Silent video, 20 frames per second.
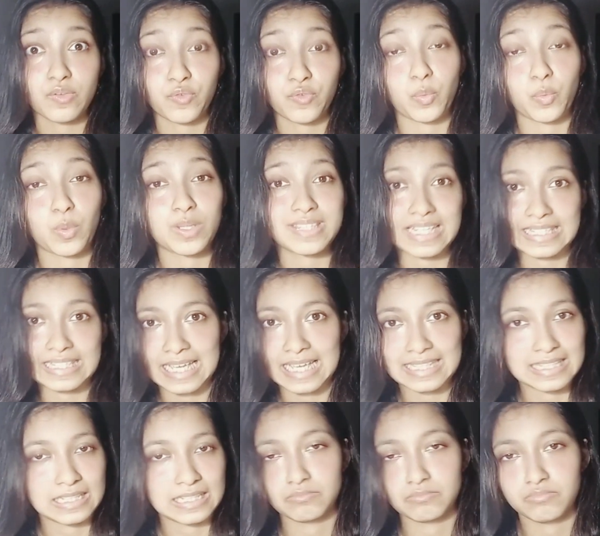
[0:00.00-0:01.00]
different? What's
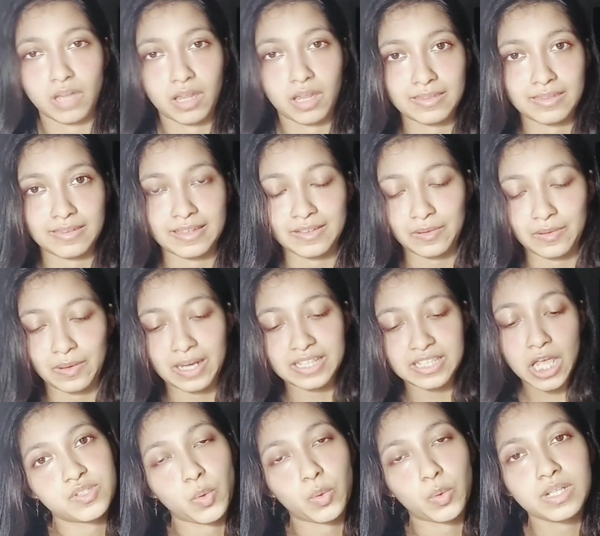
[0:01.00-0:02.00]
exciting? Nothing,
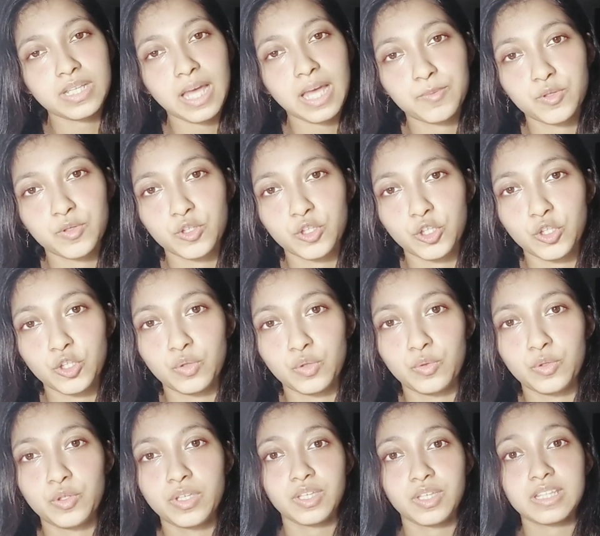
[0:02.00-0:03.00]
right? It's totally up to
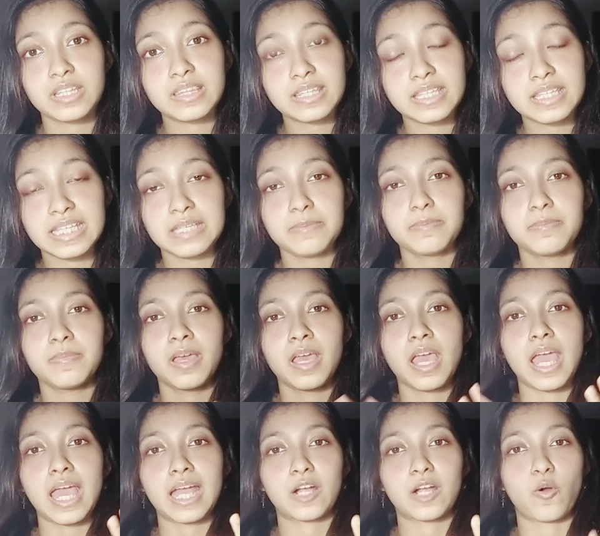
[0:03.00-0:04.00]
you. You can
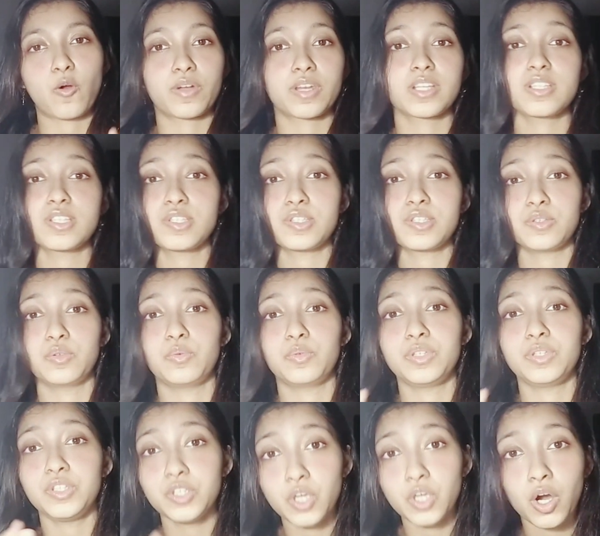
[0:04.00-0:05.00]
theme according
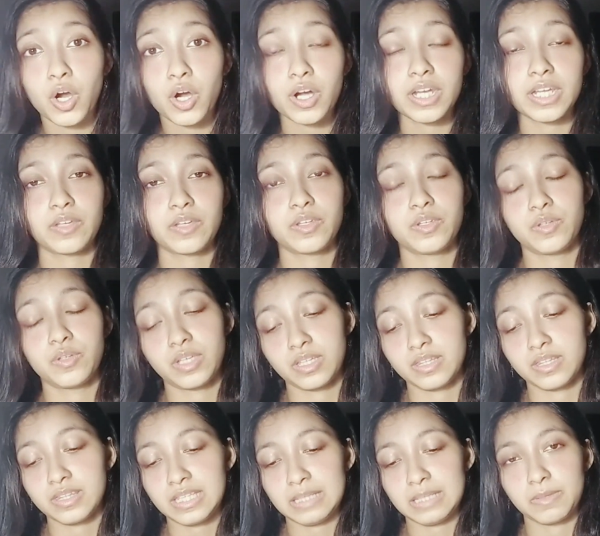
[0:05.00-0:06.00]
to year. You
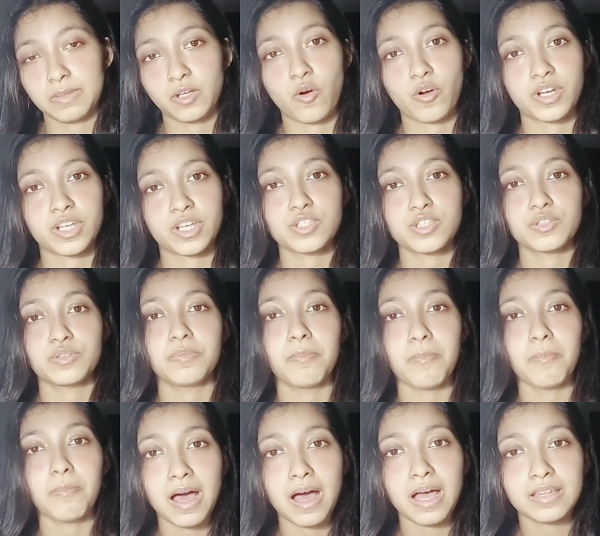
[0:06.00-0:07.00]
can theme according to
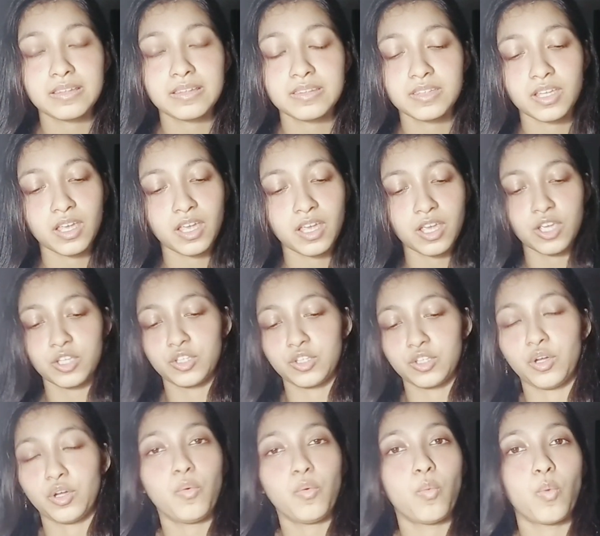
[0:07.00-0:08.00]
month.
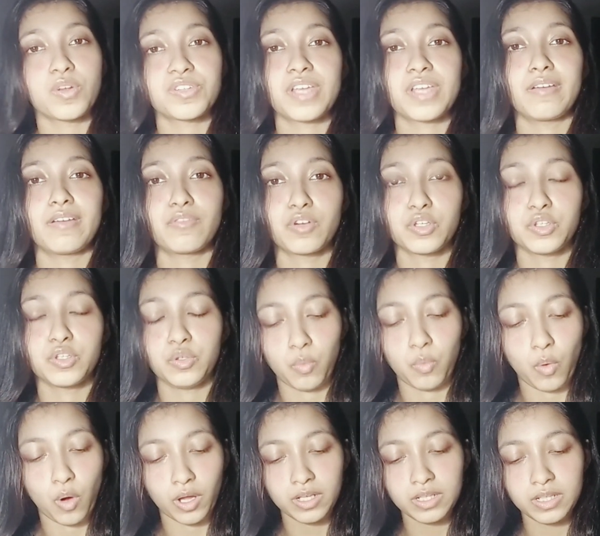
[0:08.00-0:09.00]
Whatever you
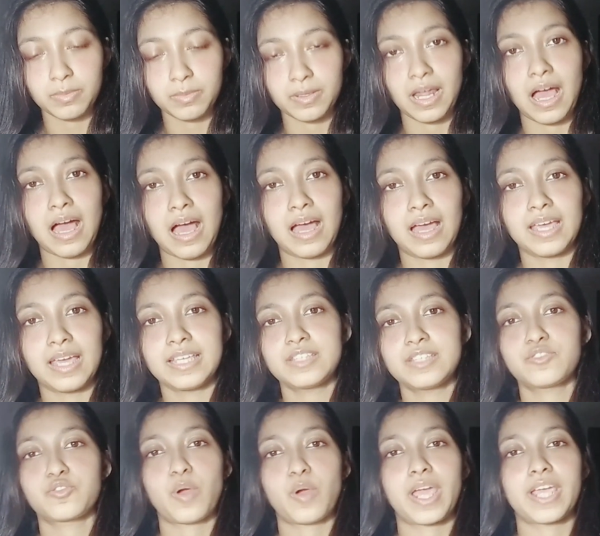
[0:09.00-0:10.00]
want, but
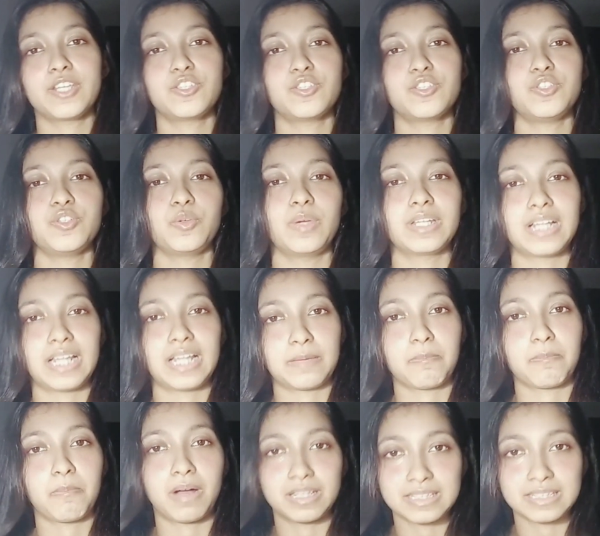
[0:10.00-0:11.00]
I try to do
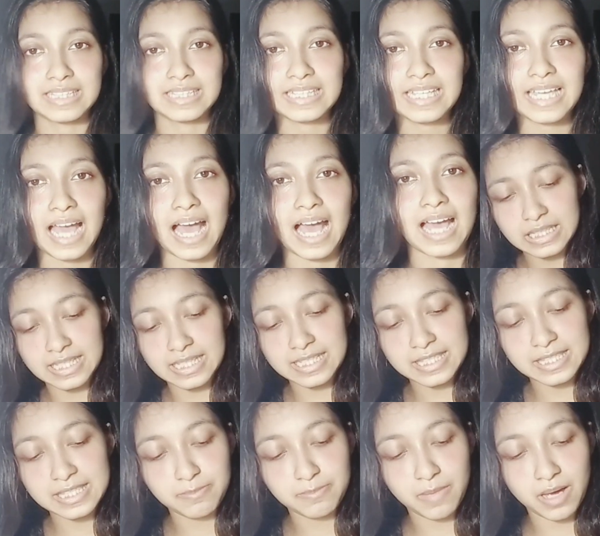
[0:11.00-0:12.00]
it monthly.
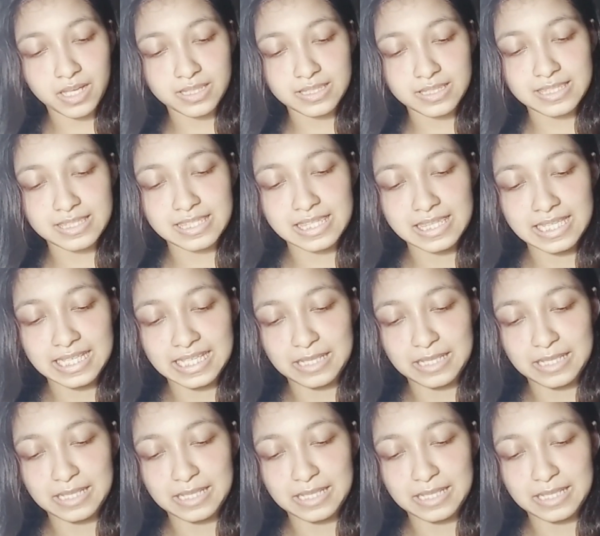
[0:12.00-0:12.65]
This month's